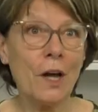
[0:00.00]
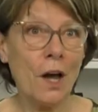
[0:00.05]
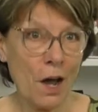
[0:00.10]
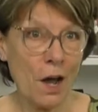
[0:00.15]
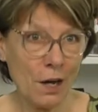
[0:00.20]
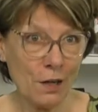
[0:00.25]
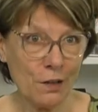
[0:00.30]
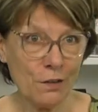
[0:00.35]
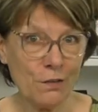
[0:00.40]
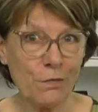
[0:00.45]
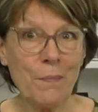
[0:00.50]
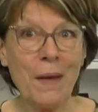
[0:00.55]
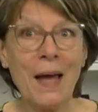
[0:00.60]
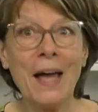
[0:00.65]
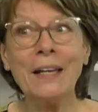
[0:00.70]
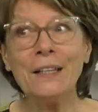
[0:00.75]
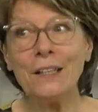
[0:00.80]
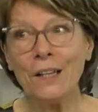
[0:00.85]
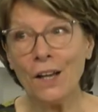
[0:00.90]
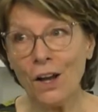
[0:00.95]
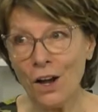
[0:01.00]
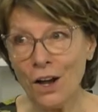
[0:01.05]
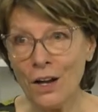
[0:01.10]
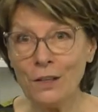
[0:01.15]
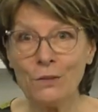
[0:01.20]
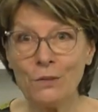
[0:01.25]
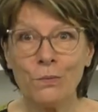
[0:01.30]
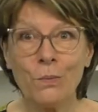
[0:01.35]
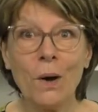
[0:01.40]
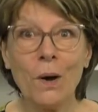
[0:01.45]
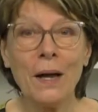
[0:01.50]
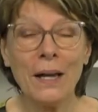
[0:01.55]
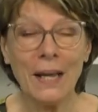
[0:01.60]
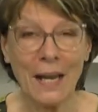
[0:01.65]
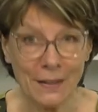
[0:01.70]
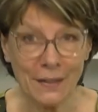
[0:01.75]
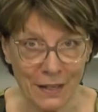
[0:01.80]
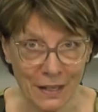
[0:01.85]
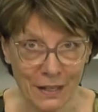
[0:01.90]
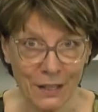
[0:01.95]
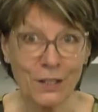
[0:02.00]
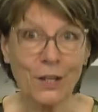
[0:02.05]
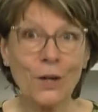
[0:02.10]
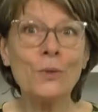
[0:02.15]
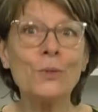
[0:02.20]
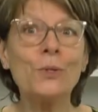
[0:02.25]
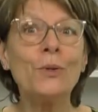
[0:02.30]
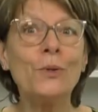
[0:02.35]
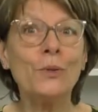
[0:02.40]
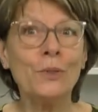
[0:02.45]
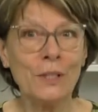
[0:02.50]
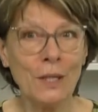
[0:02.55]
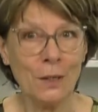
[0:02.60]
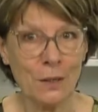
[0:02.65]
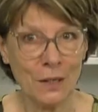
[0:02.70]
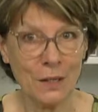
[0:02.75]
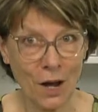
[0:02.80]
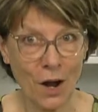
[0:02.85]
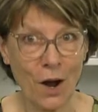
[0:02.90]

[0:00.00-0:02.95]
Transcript: isle of man isle of wight and then it goes on then